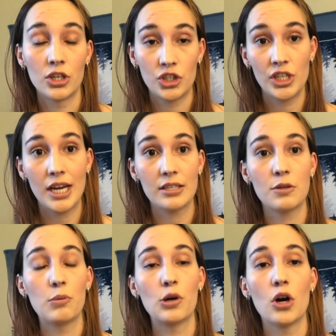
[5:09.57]
She has
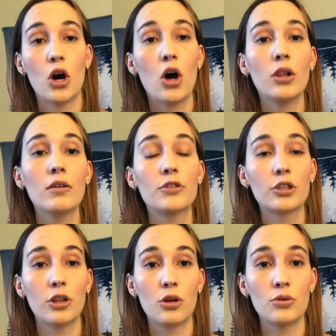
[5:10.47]
to put all of her
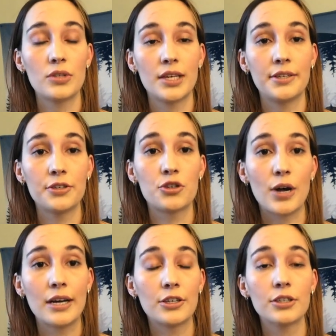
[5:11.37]
clothes in the
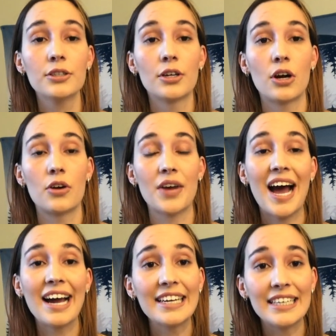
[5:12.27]
dryer on
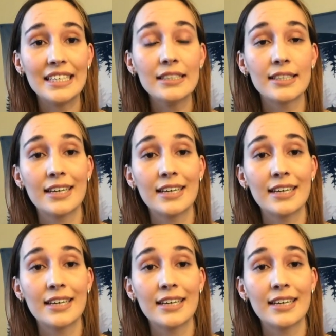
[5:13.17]
high heat.